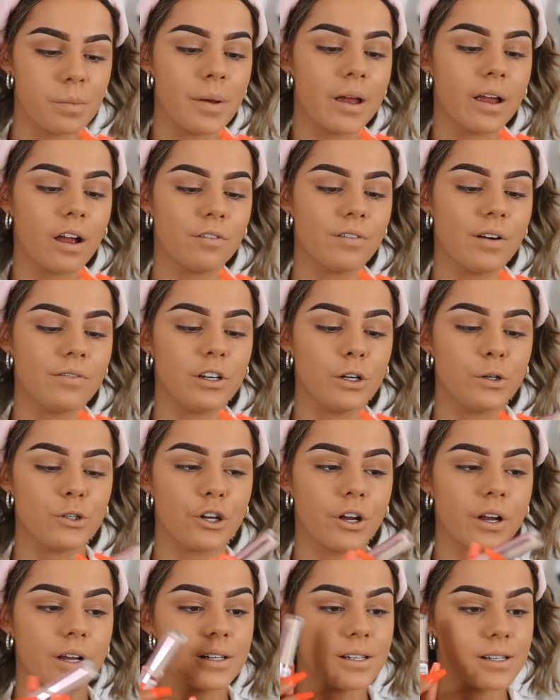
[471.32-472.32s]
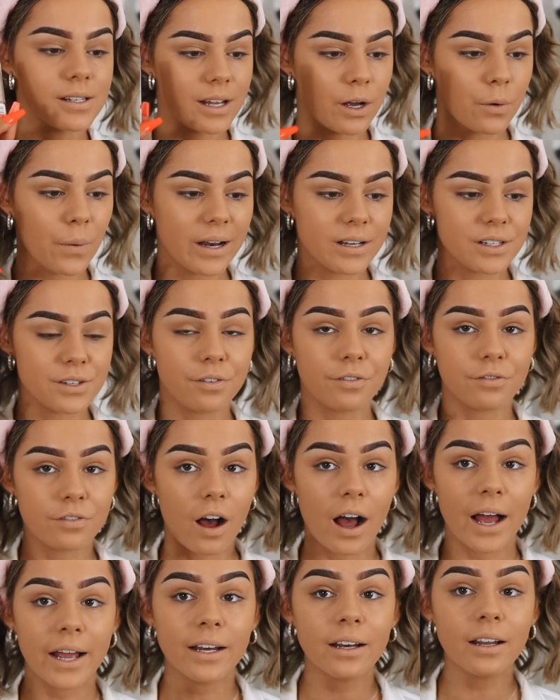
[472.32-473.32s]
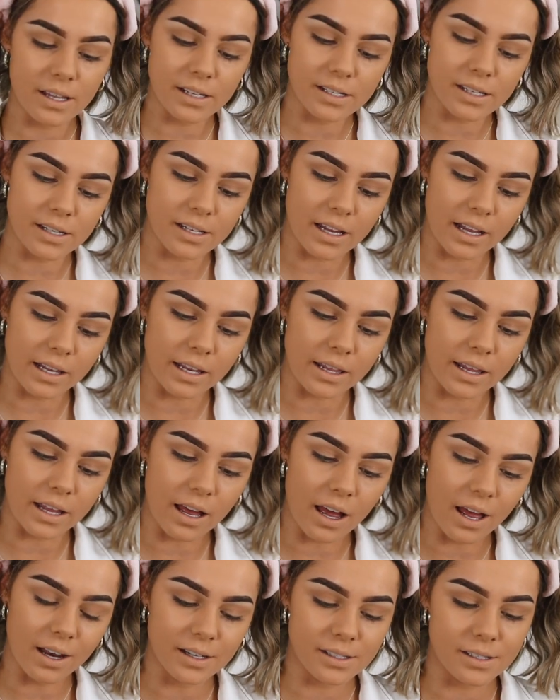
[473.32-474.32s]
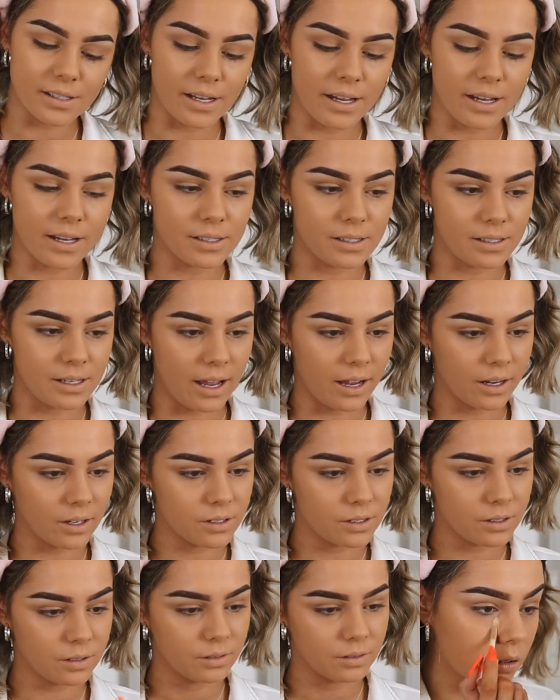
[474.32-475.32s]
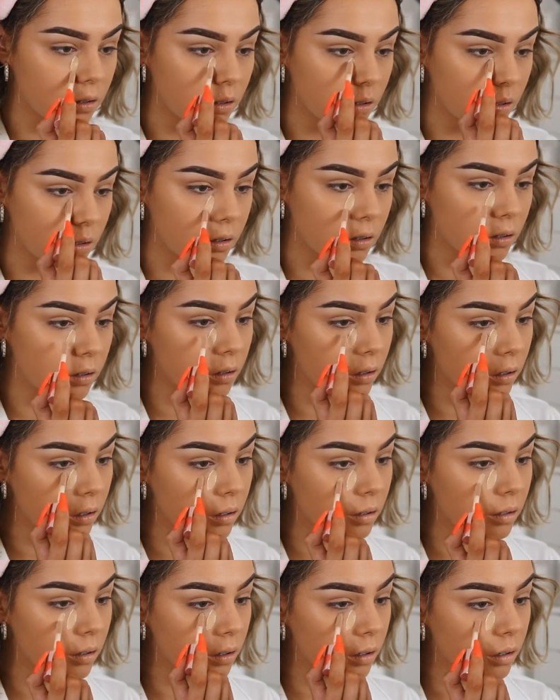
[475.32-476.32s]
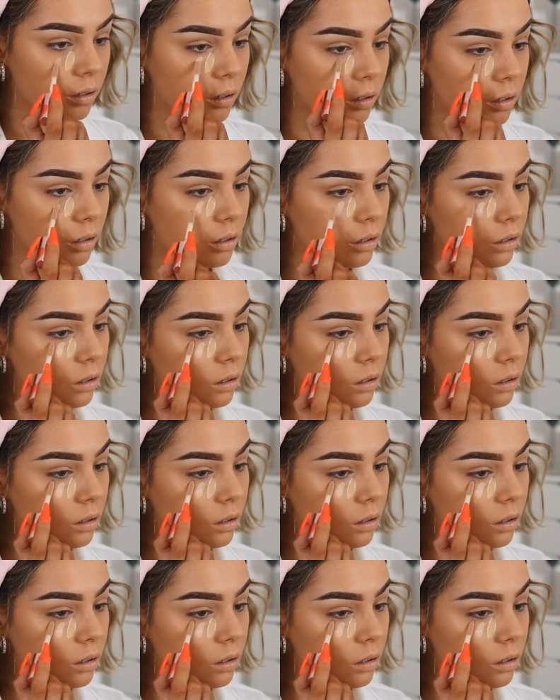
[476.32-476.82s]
my Makeup Revolution Conceal and Define. This is in the color C6. Just gonna pop a little bit underneath my